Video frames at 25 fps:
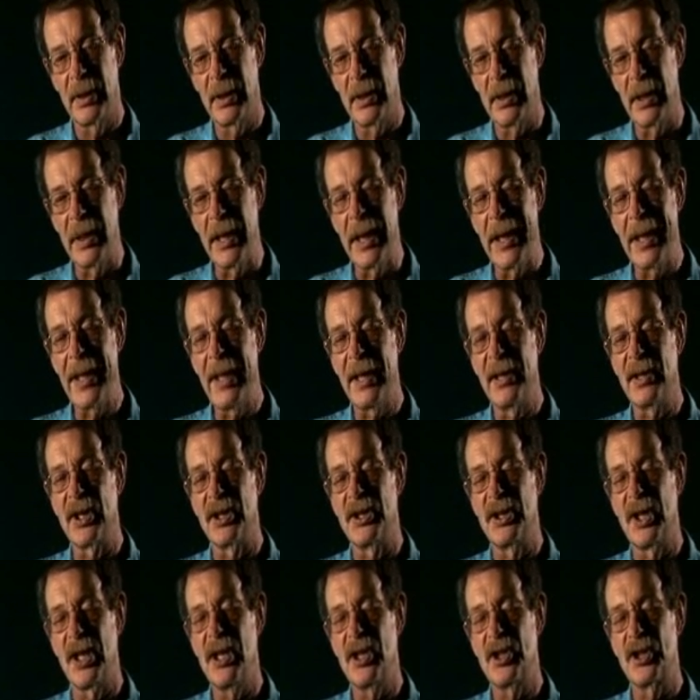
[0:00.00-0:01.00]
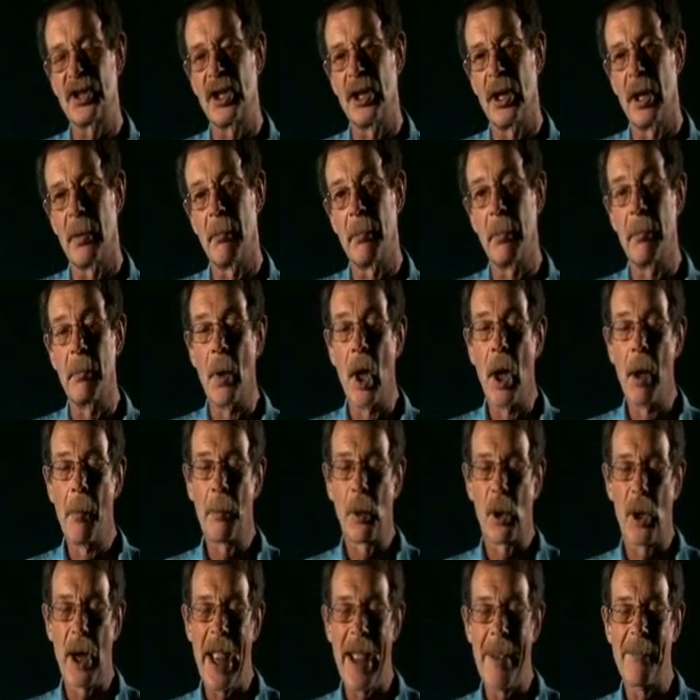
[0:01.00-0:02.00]
needing to teach them
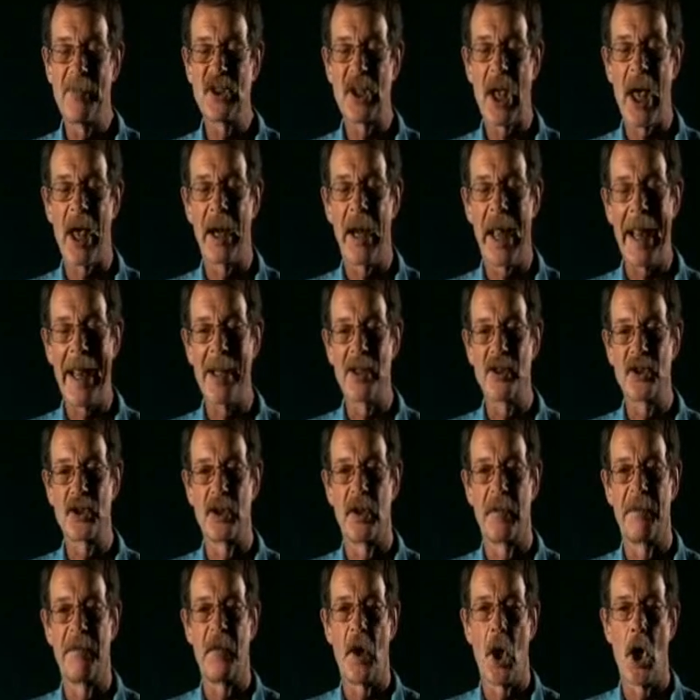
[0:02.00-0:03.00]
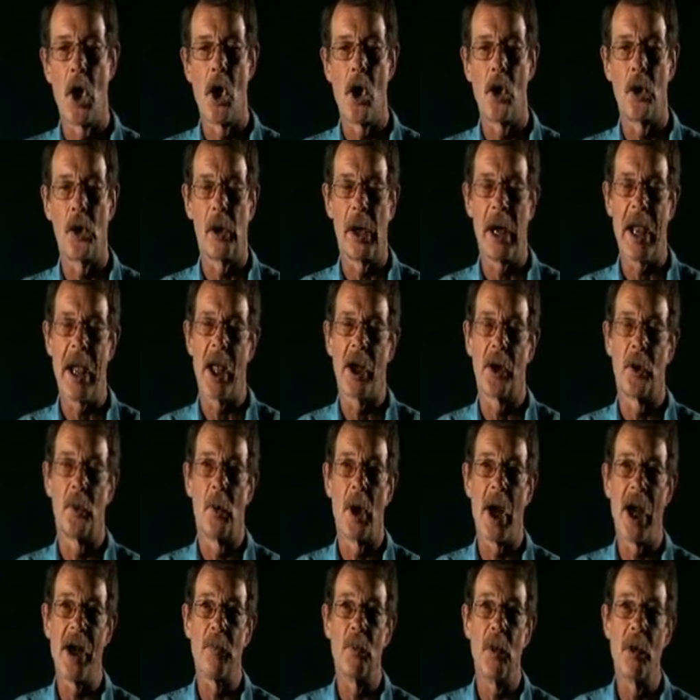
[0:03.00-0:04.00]
perhaps how to answer the phone or how to
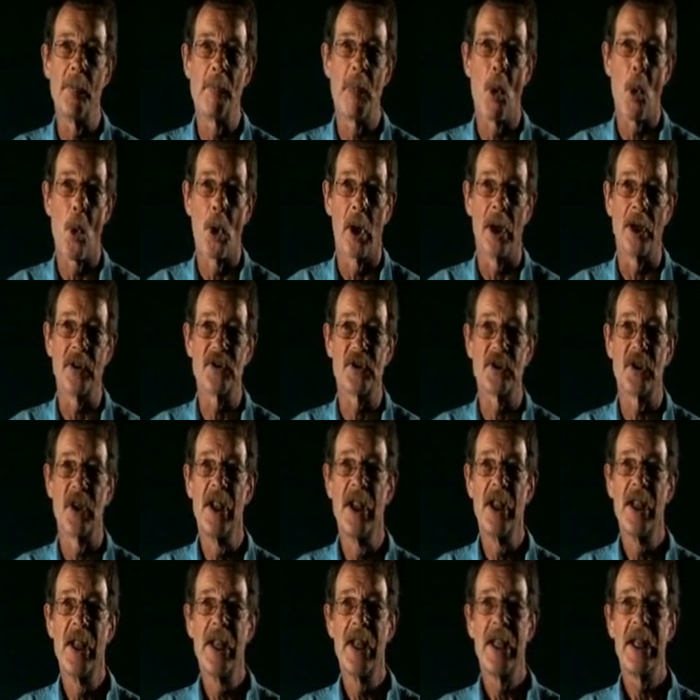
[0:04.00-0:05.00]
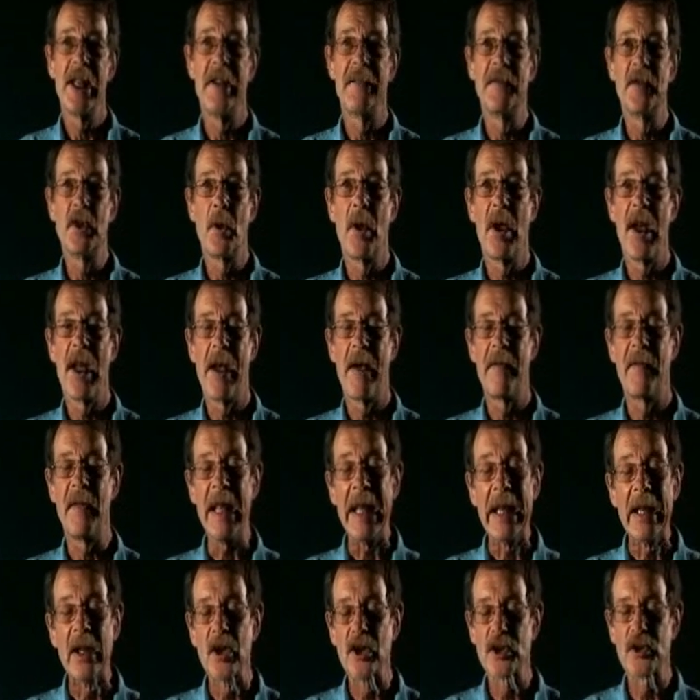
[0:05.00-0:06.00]
write reports. If you have
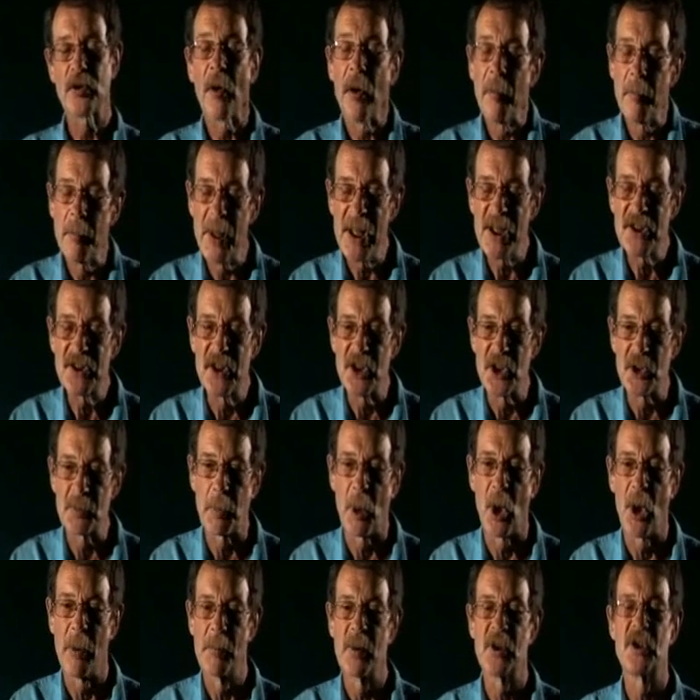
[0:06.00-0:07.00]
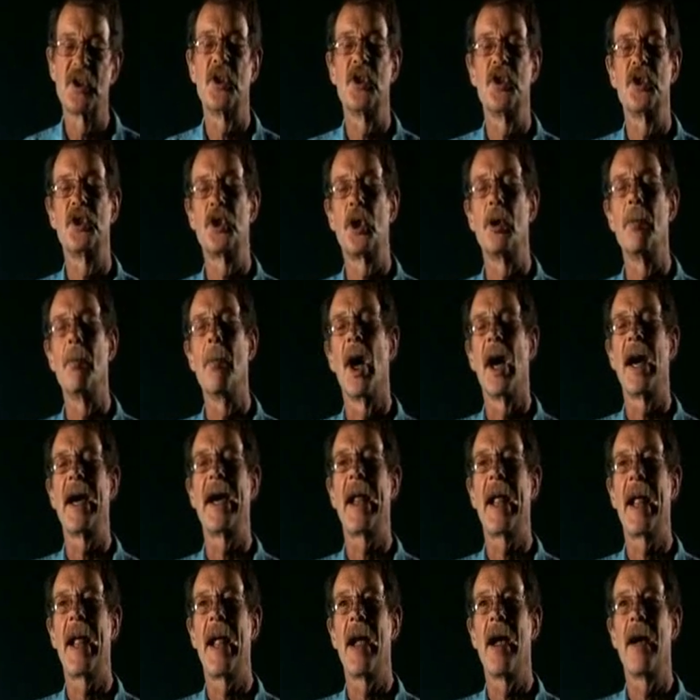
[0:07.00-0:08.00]
English for business purposes, you
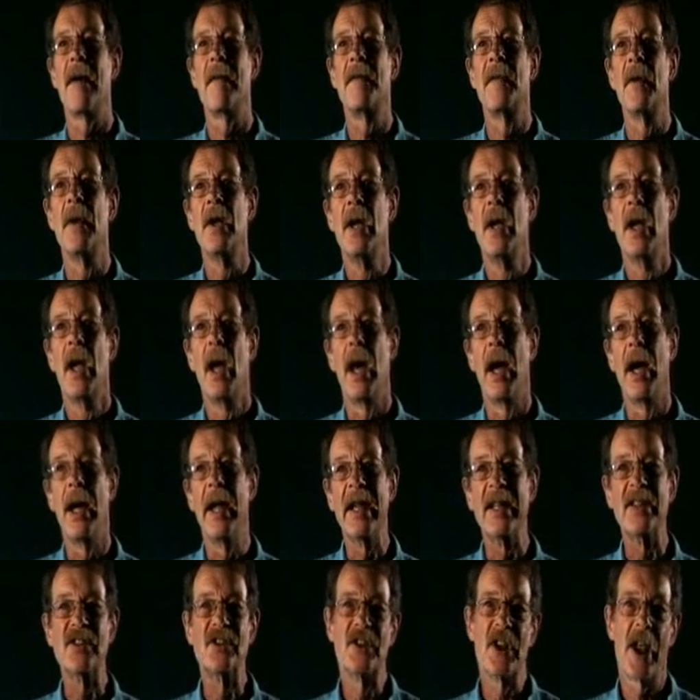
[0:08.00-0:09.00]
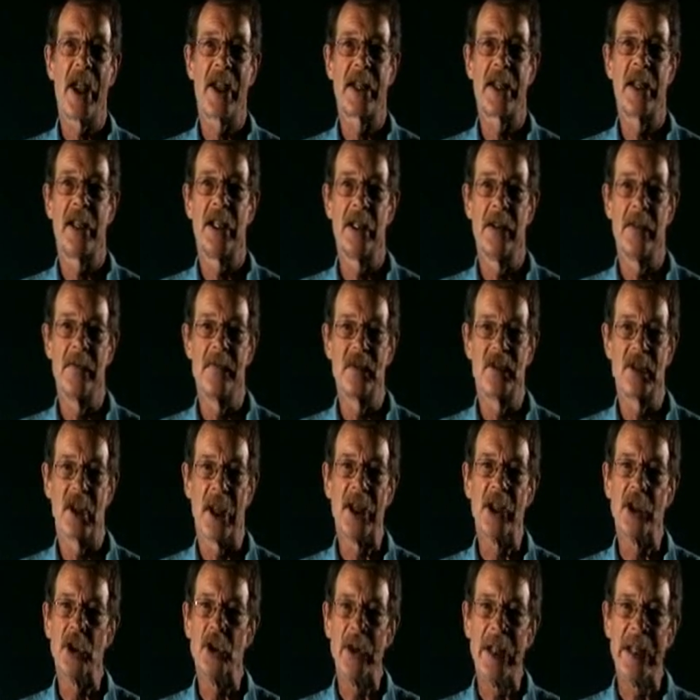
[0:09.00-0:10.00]
might have executives,
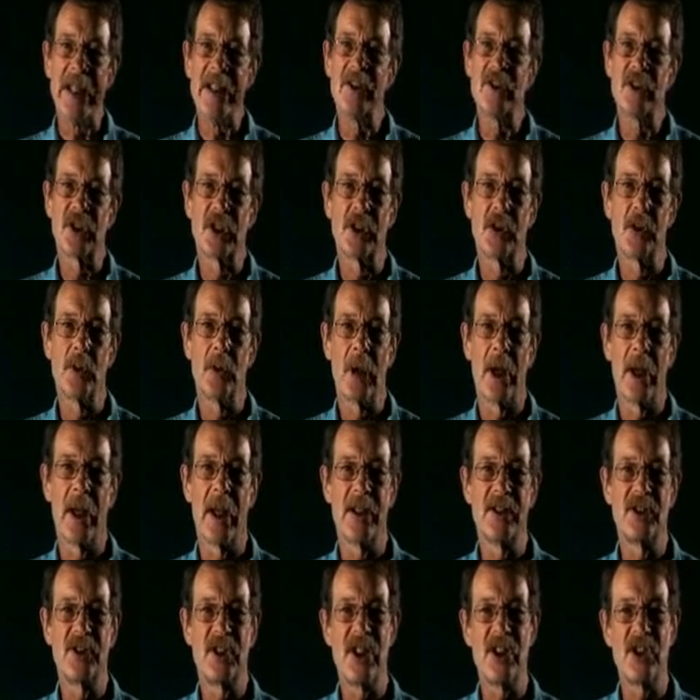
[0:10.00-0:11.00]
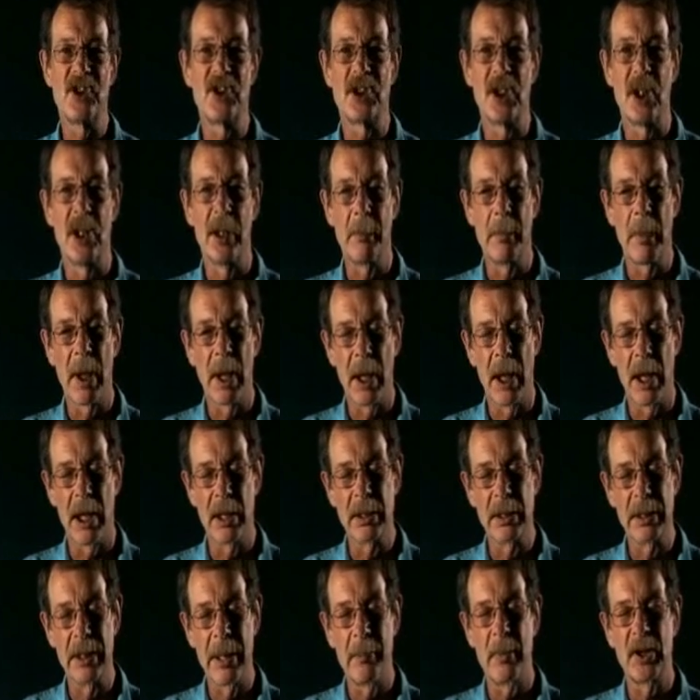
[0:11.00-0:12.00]
and you need to teach them a
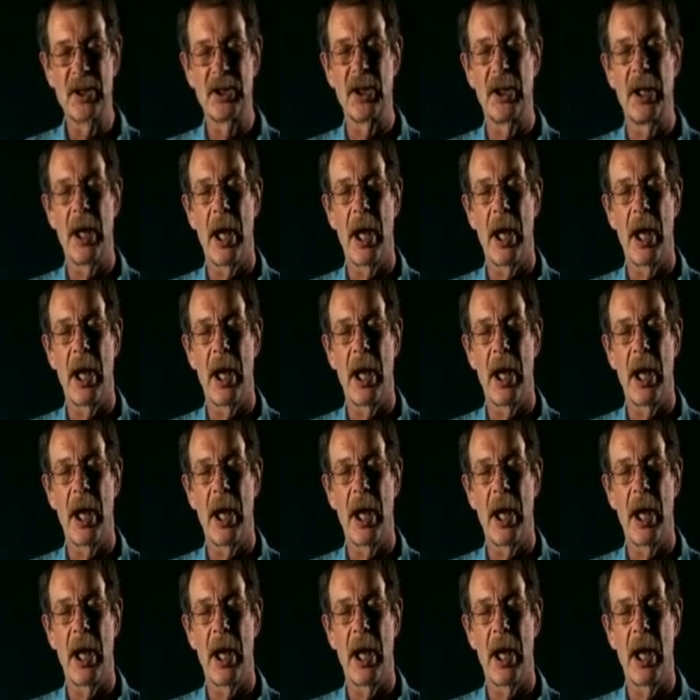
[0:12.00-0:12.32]
limited